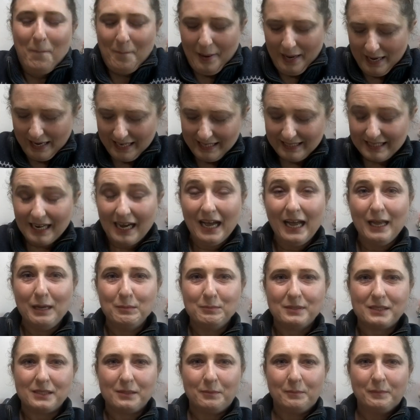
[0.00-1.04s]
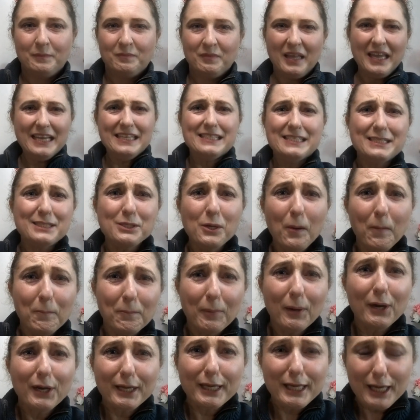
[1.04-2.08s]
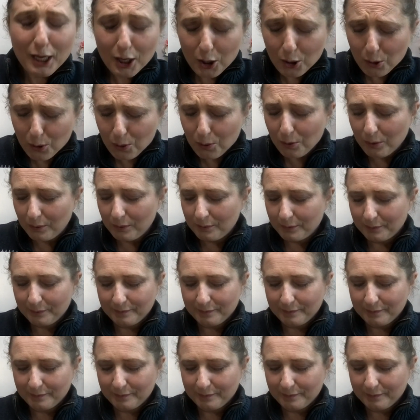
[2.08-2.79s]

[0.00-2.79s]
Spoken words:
many times. It's super cute.